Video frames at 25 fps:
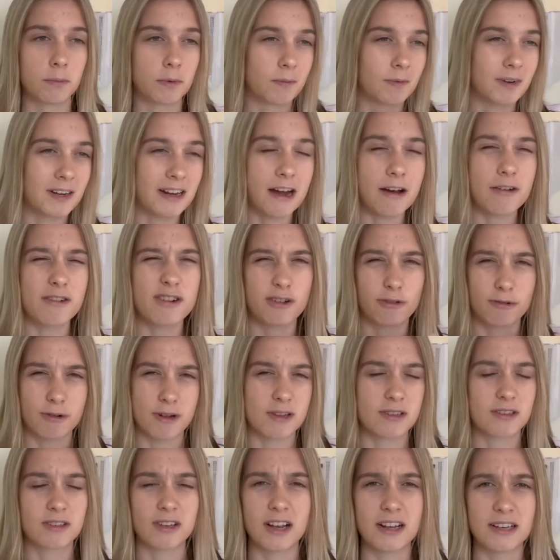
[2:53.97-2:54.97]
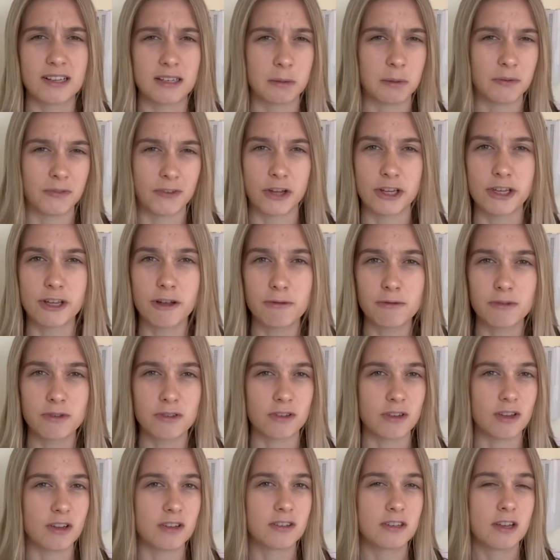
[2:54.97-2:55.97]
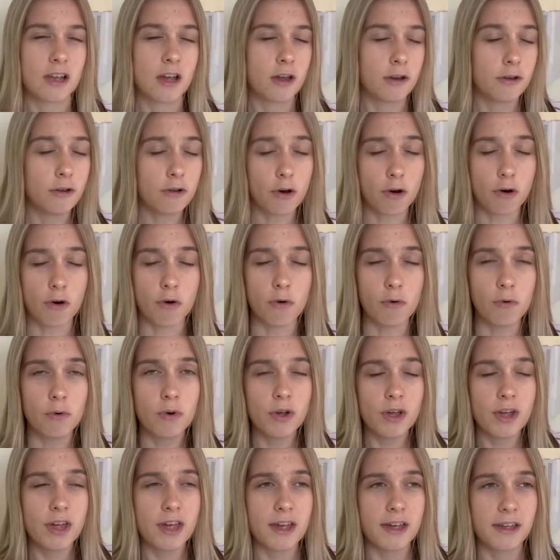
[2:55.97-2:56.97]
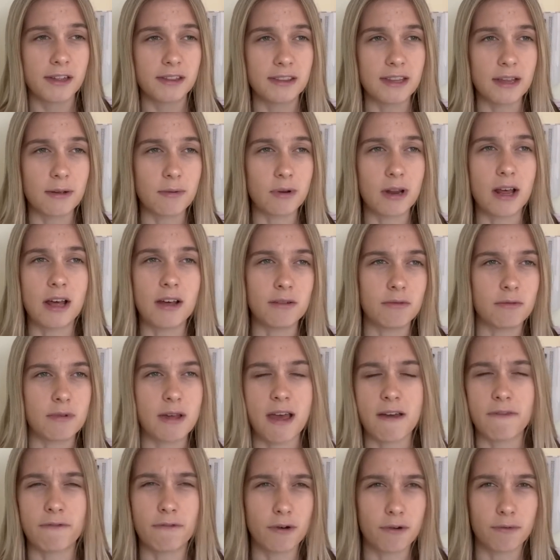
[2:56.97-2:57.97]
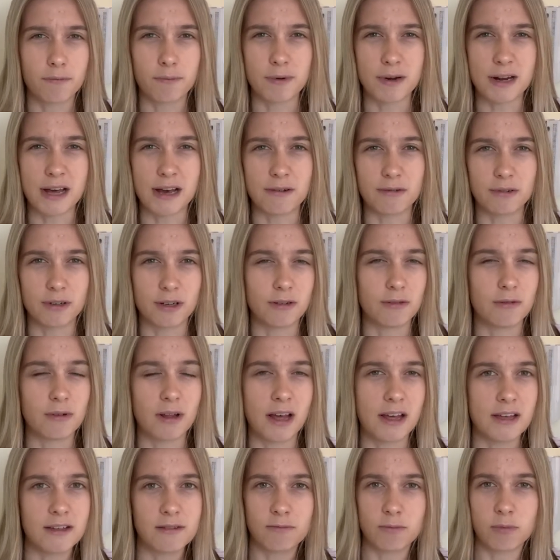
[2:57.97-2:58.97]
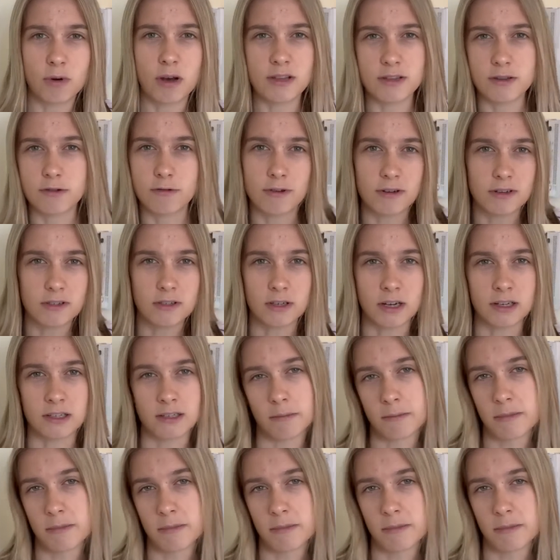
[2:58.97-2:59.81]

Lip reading: When Ronaldo criticised some of our youngsters, not all, they were like, F off Ronaldo, like, why are you criticising